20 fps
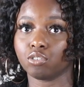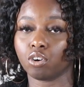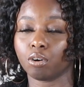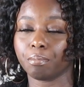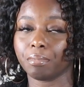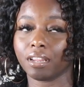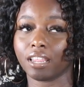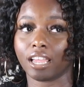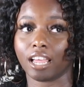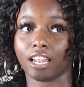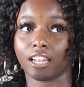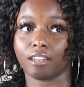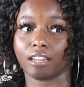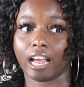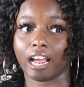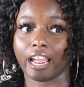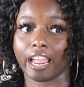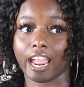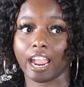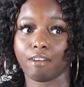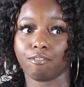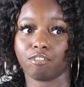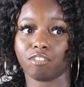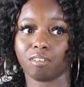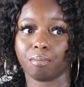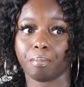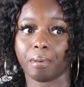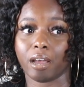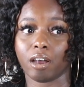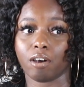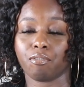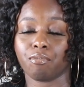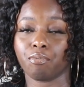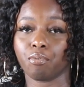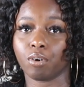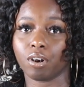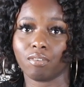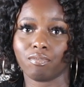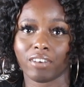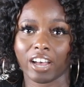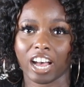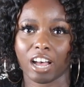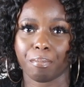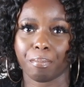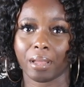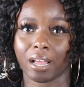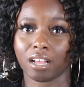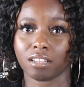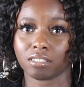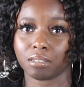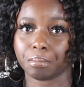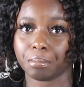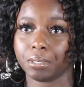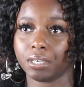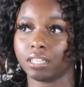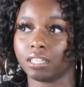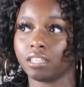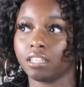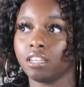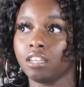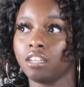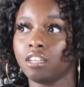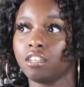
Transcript: Normally I average about 4 to 5 pounds a month.